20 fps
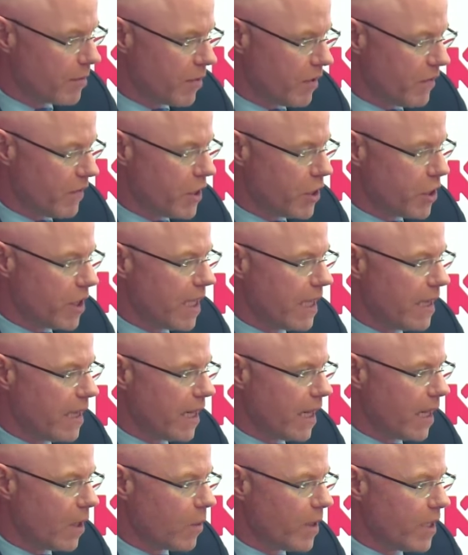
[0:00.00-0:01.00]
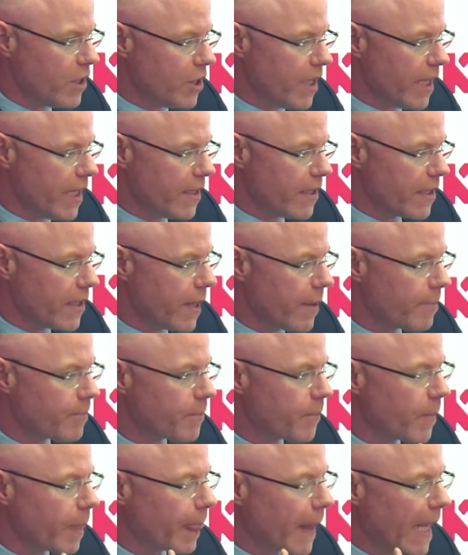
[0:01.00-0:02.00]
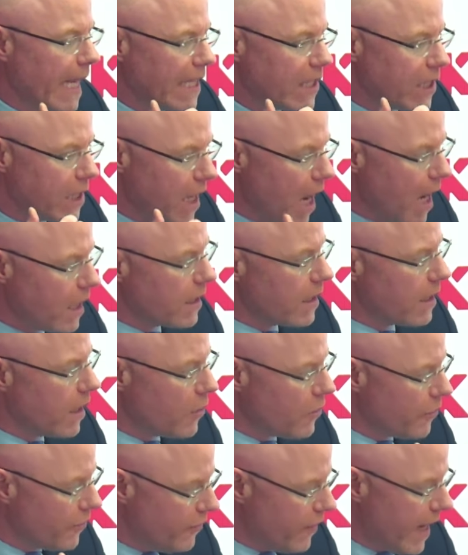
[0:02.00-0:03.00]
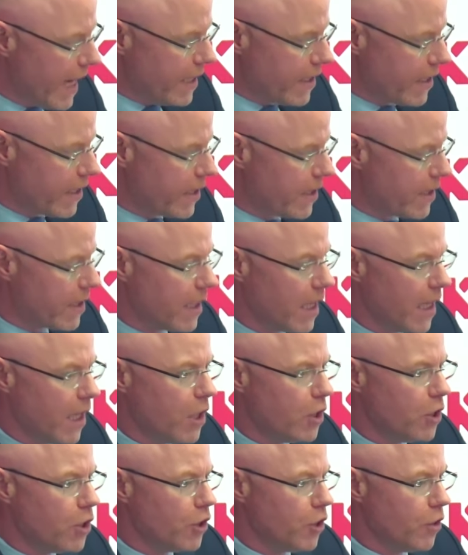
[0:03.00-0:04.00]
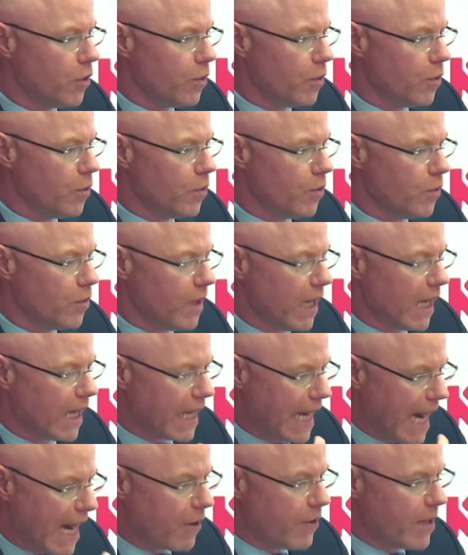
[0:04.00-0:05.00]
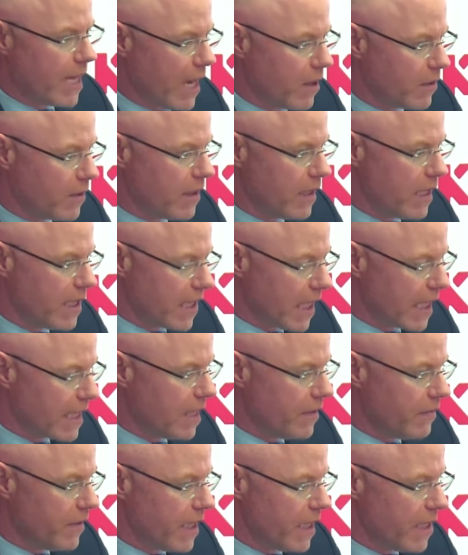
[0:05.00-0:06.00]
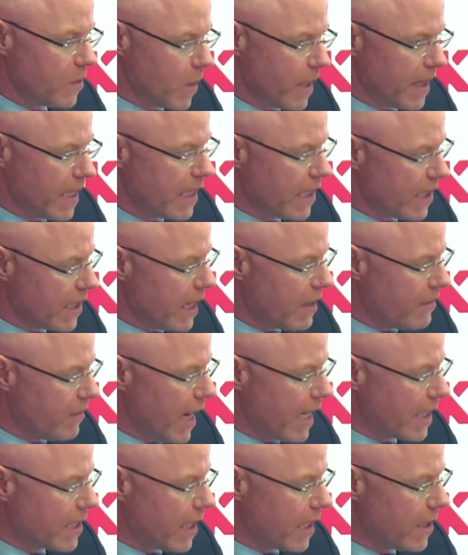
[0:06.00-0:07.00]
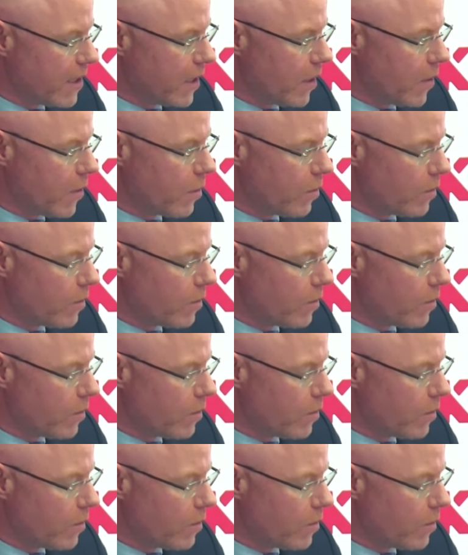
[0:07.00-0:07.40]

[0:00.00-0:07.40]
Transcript: provision in there, which is it's not an offence to carry out these activities within a safe access zone.